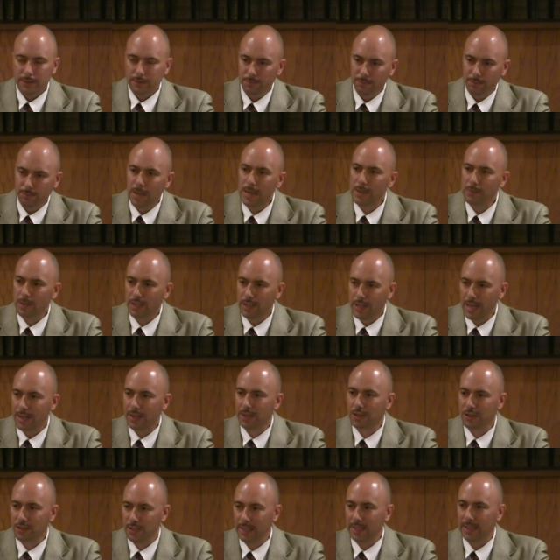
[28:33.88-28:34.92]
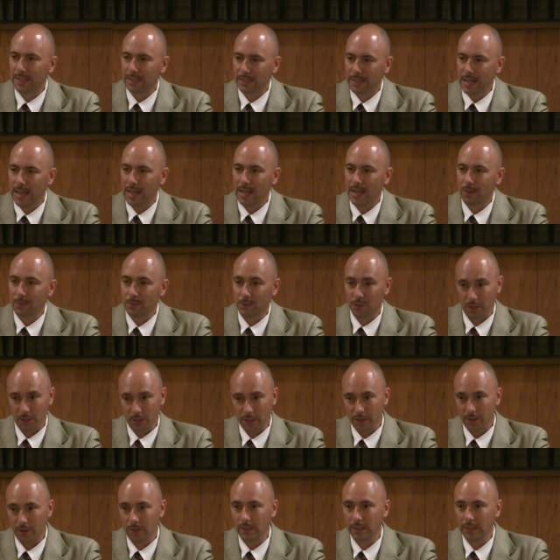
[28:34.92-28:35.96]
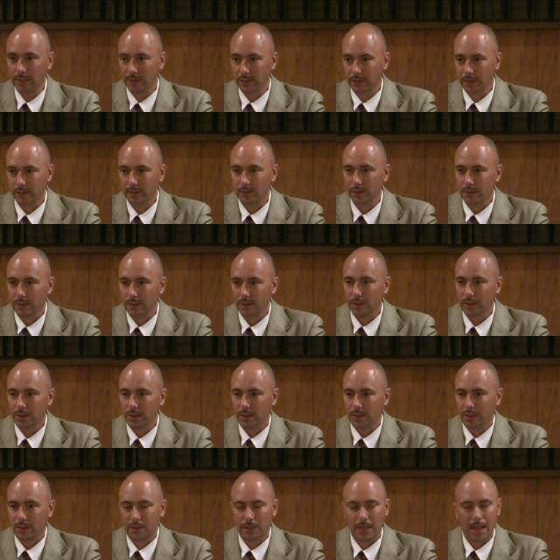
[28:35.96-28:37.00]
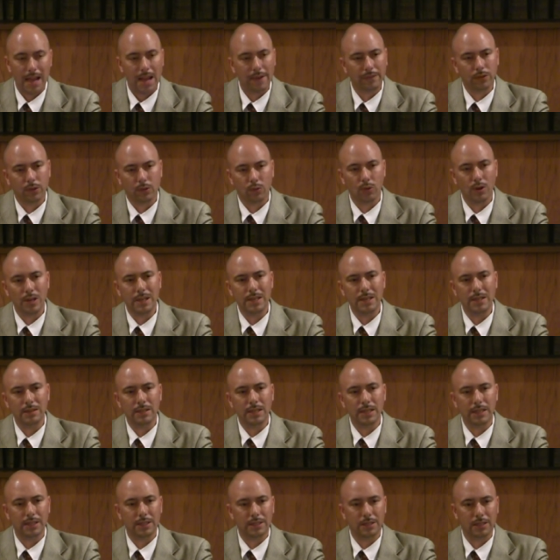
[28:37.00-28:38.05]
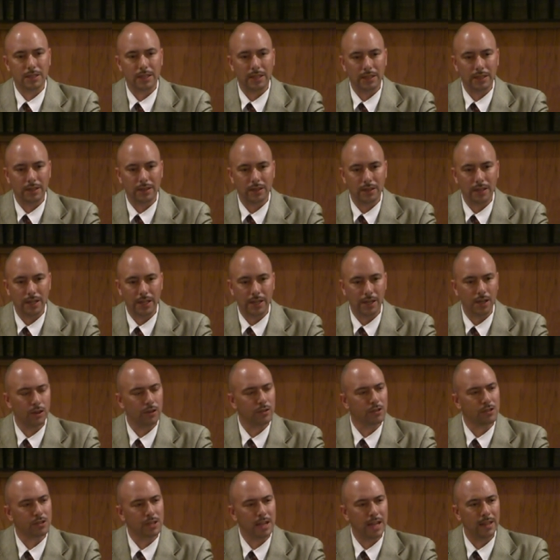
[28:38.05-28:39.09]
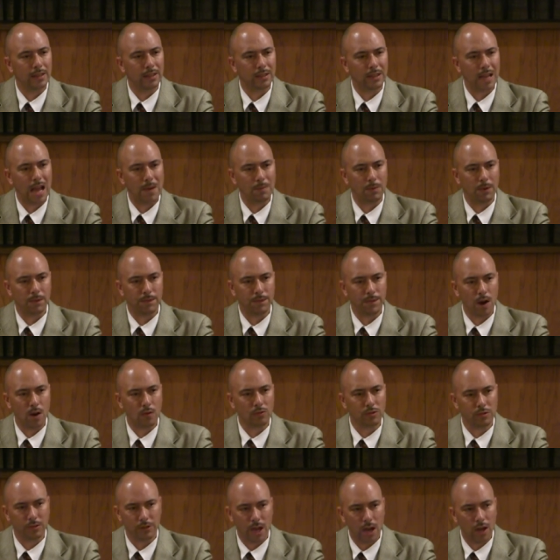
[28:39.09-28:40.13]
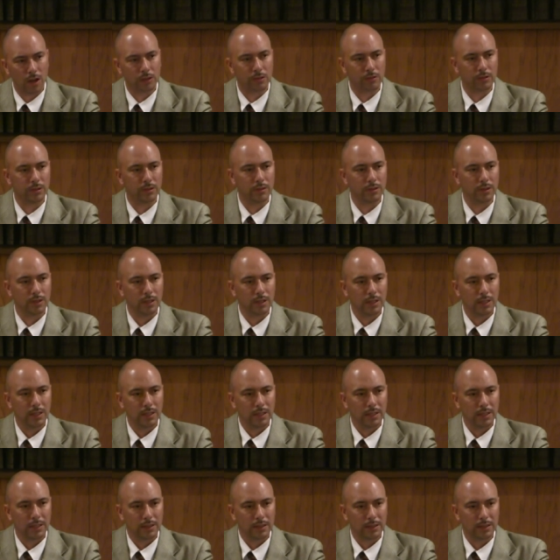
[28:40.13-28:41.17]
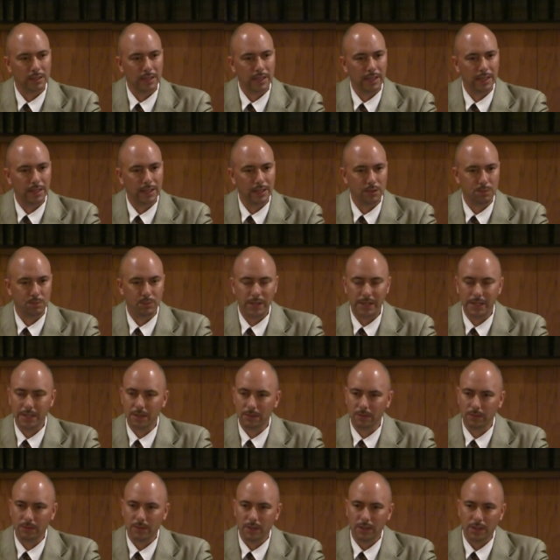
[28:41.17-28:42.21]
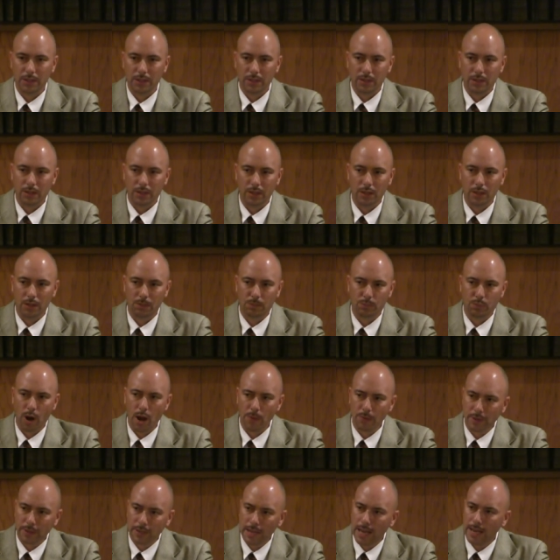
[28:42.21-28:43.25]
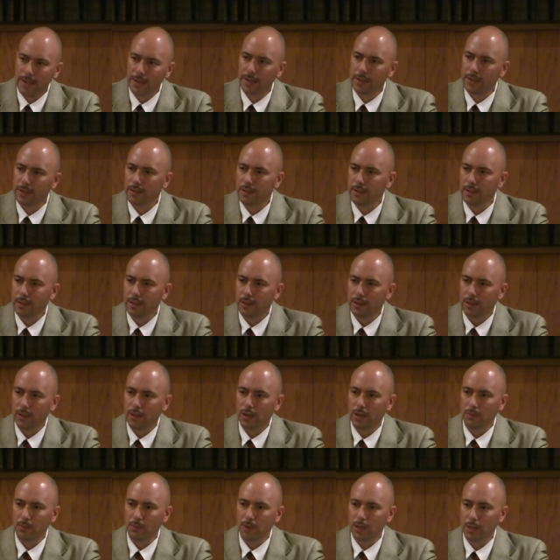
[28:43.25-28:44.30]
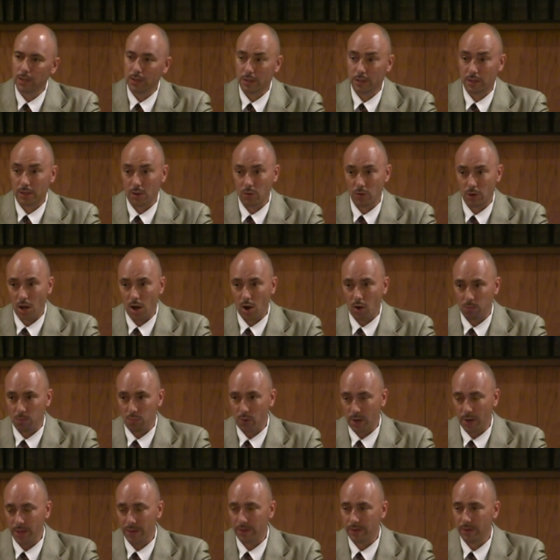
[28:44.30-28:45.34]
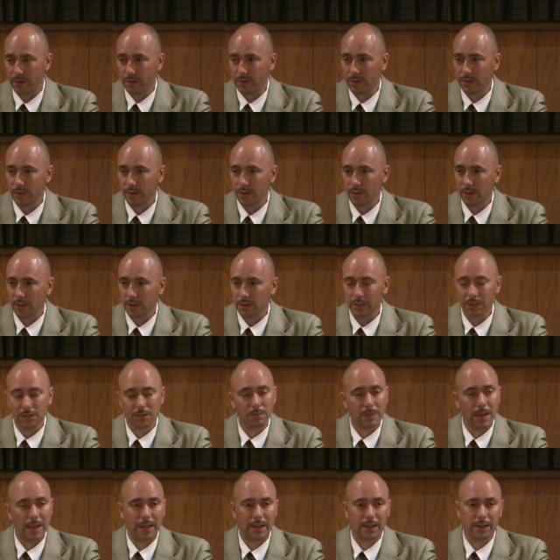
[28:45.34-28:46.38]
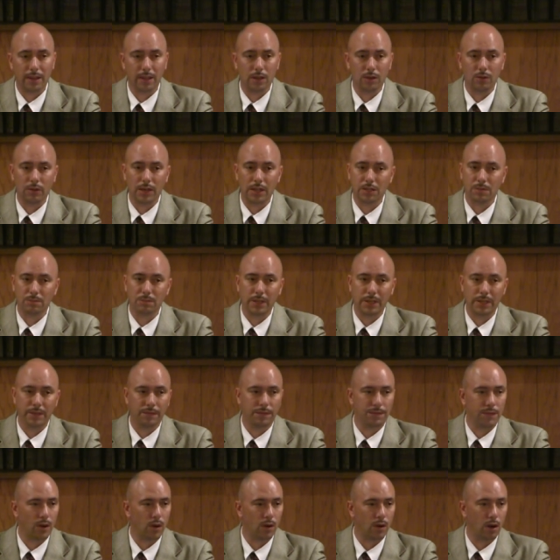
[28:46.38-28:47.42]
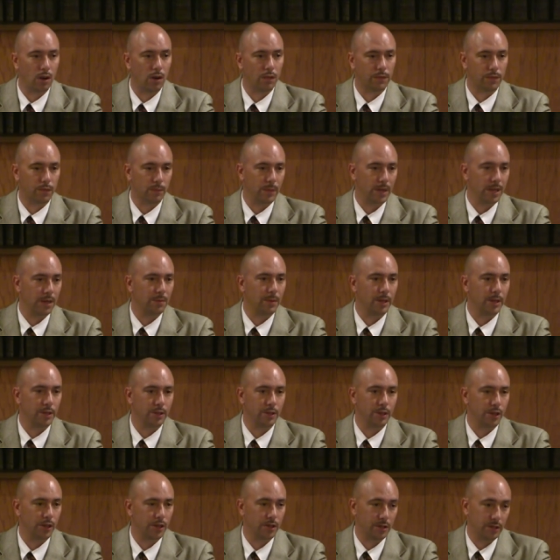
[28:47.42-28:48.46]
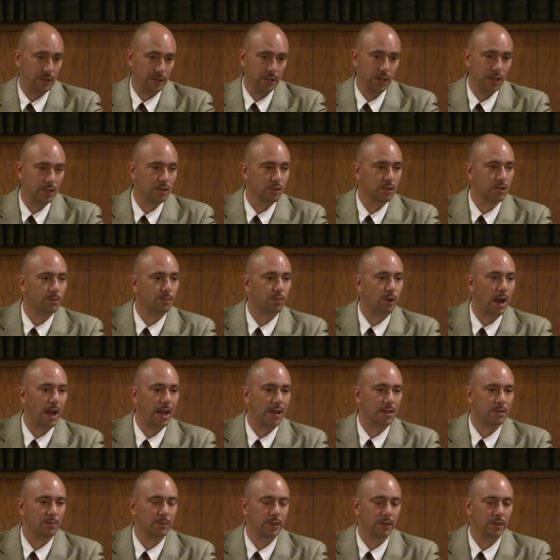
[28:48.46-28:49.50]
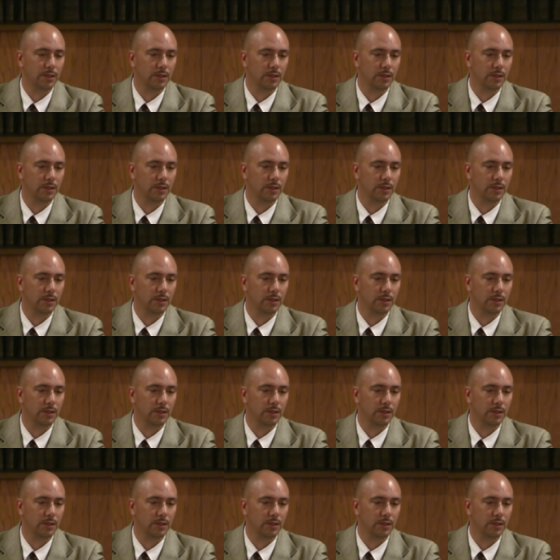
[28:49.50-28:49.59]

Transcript: make me kind of sick at times, literally. To have to read this and, and understand the type of false doctrine that is being uh, propagated among so called brethren. This man, though, has been far off for many, many years. It doesn't surprise me